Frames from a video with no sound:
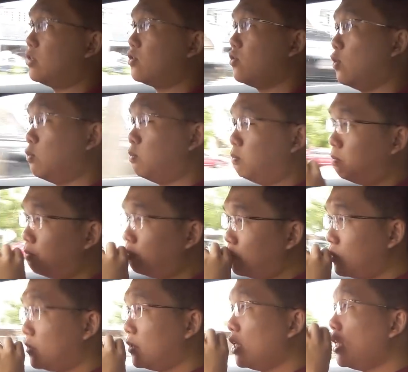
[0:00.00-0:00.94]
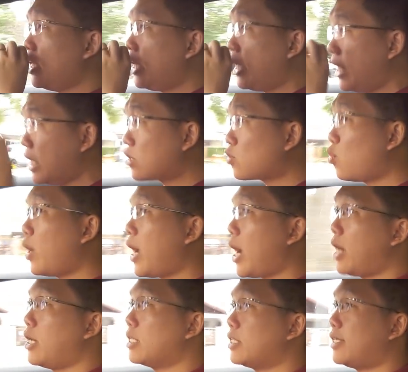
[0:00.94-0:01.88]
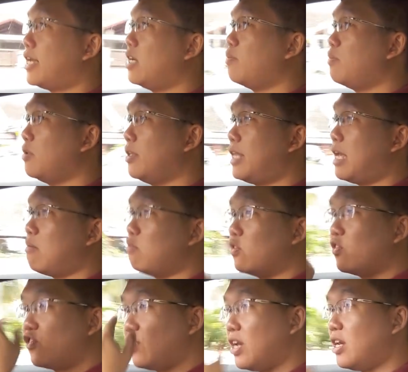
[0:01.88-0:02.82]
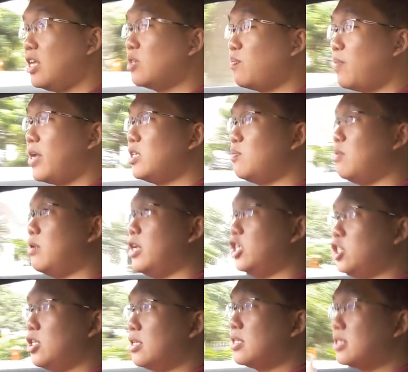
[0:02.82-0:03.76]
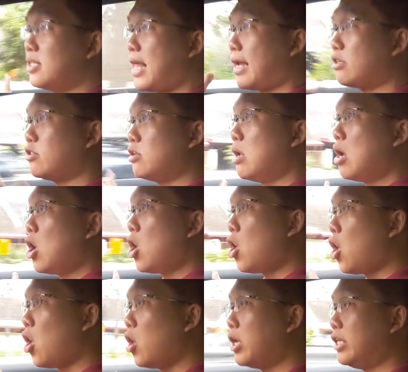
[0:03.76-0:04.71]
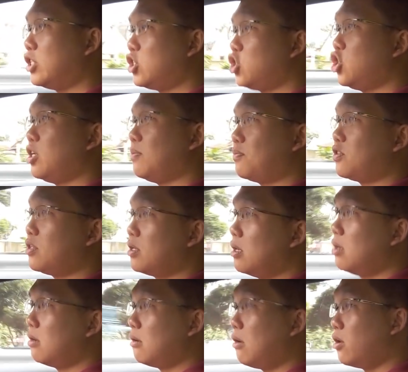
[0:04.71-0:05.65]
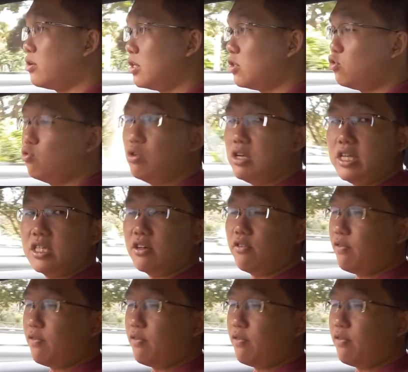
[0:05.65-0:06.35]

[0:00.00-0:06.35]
So it is quite understandable that Mercedes-Benz Malaysia stacks all its chips on the 2-litre